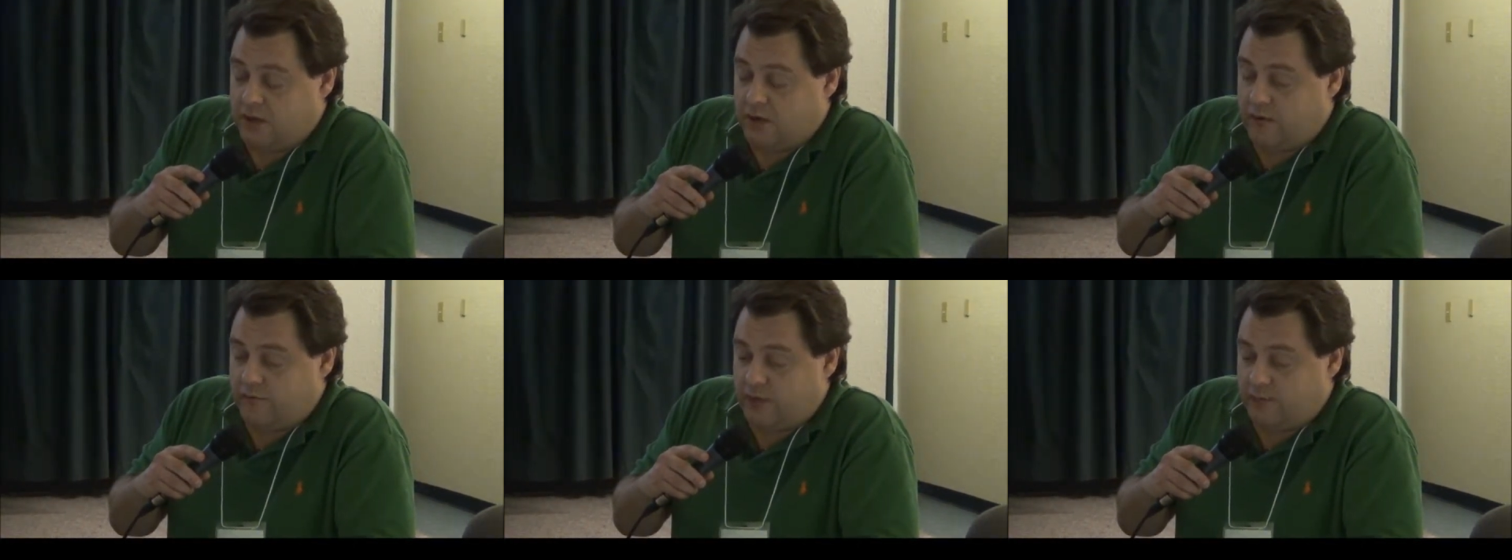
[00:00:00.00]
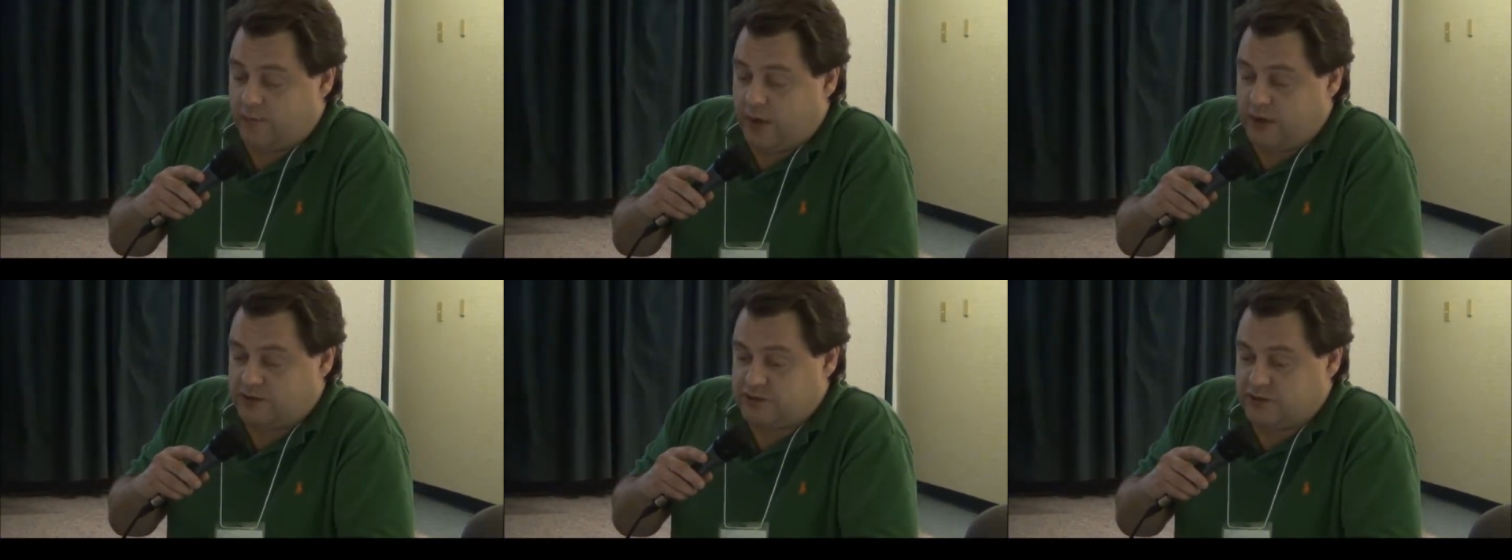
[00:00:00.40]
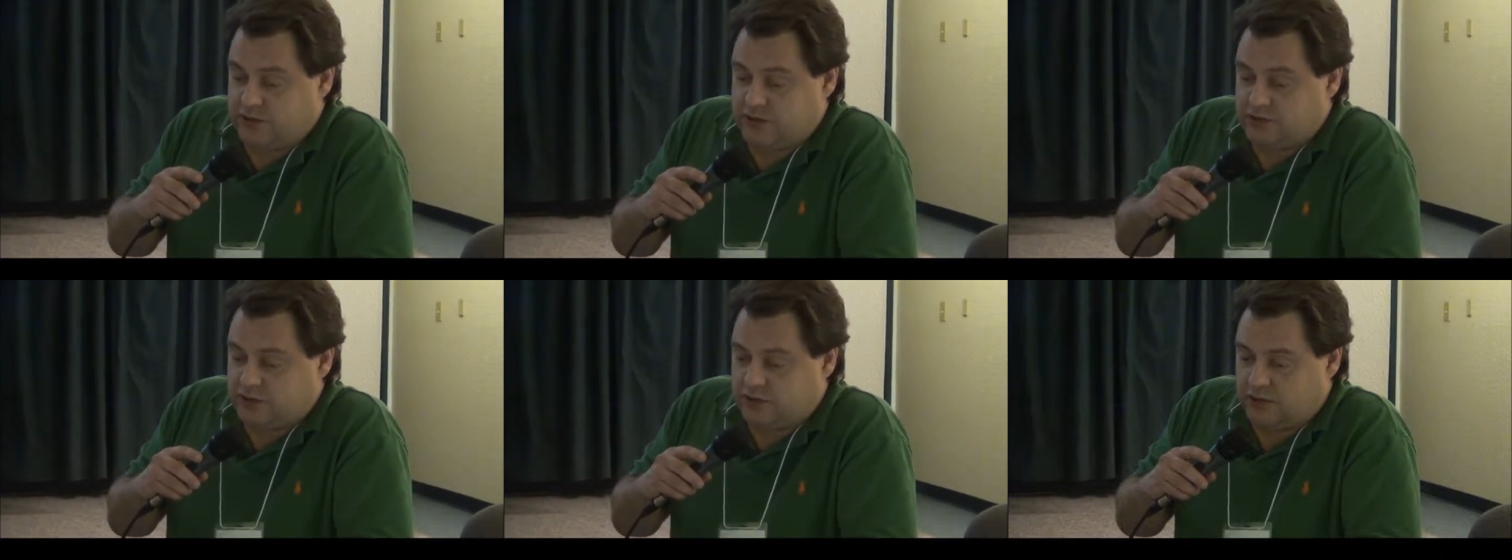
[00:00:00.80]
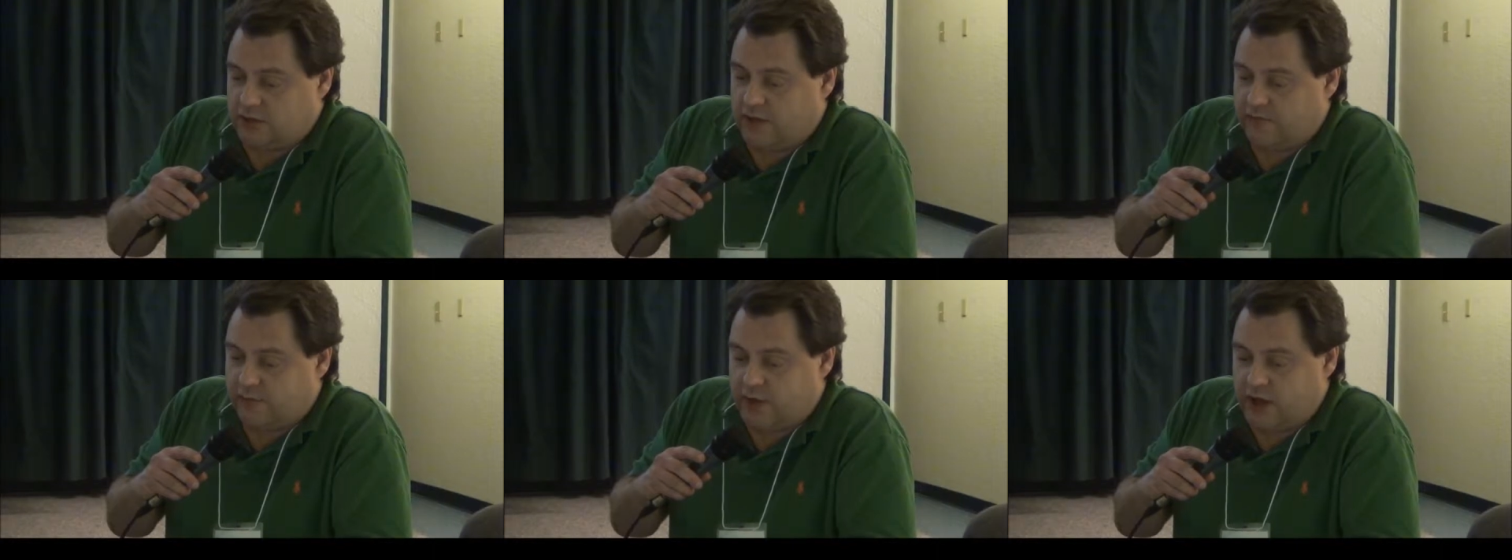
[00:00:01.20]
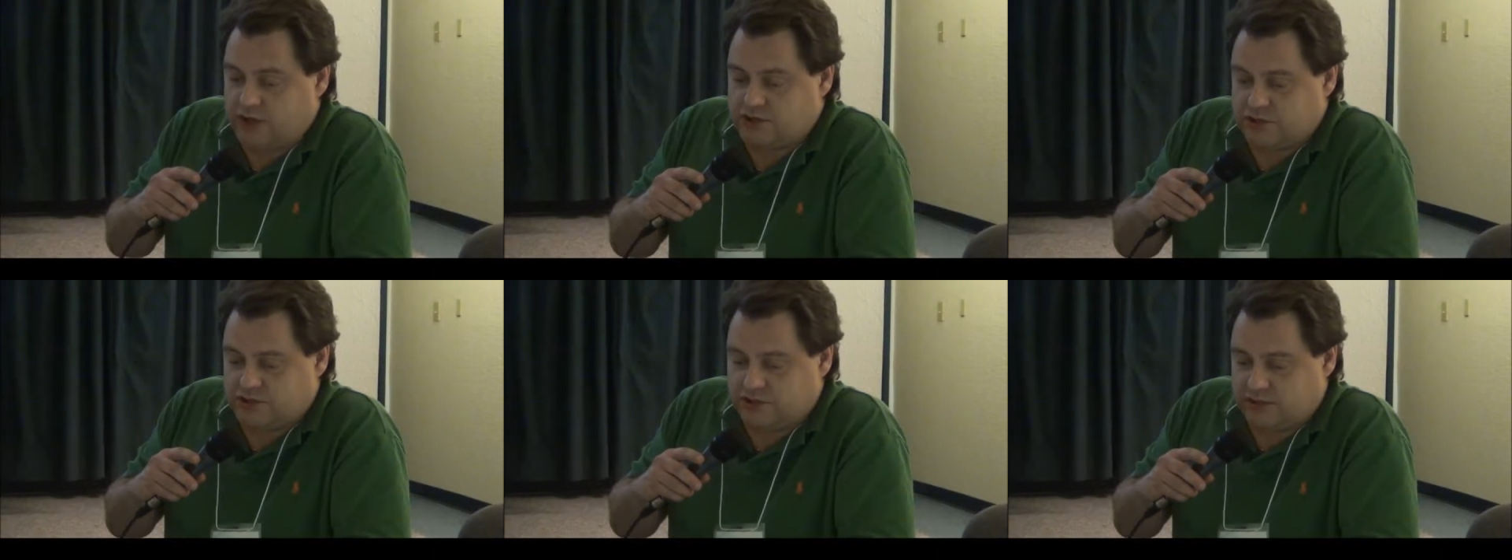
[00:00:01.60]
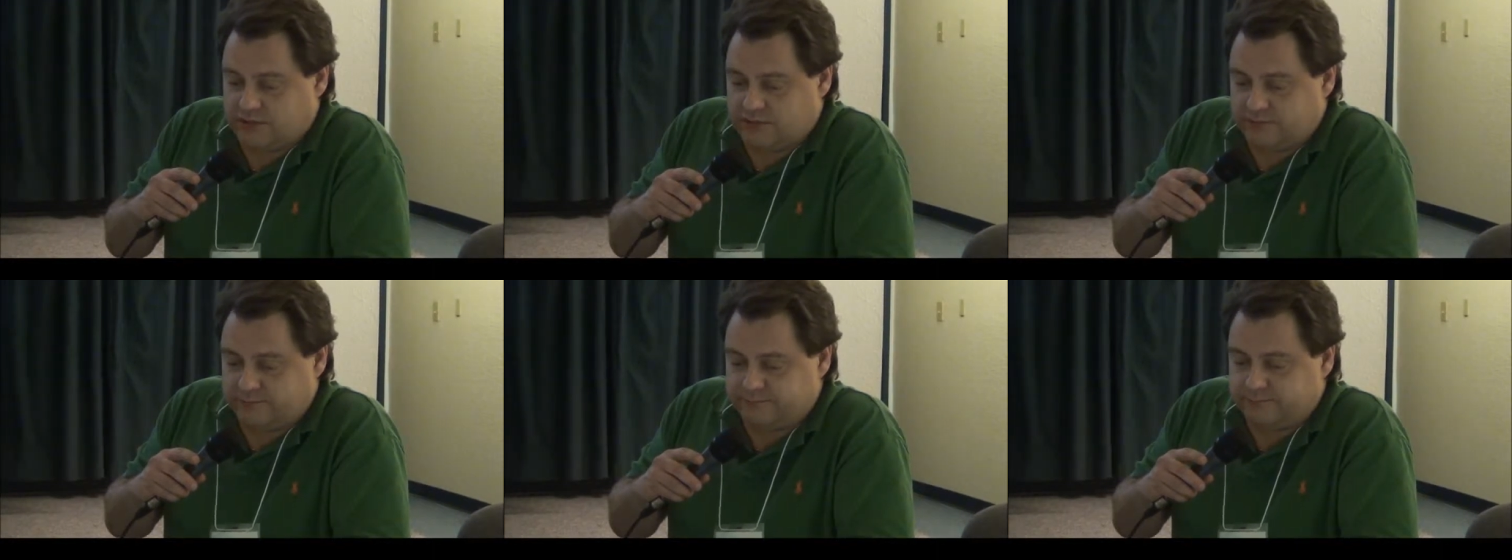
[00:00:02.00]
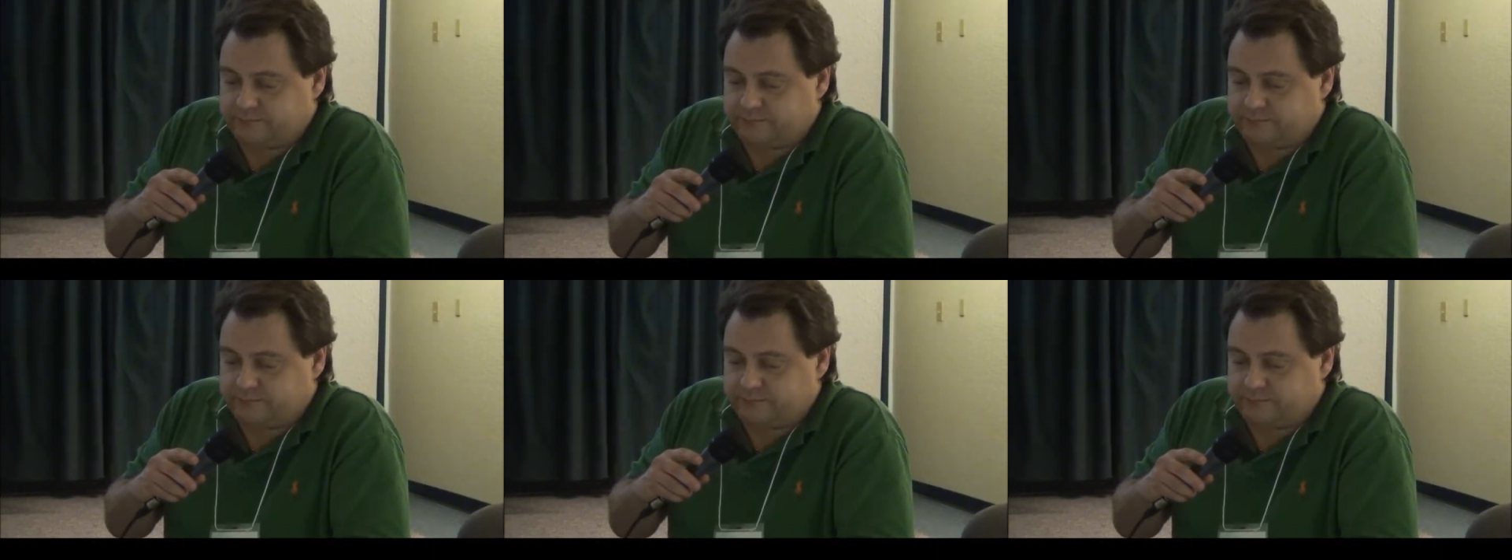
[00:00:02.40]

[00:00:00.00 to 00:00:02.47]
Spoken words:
over the past year with government agencies.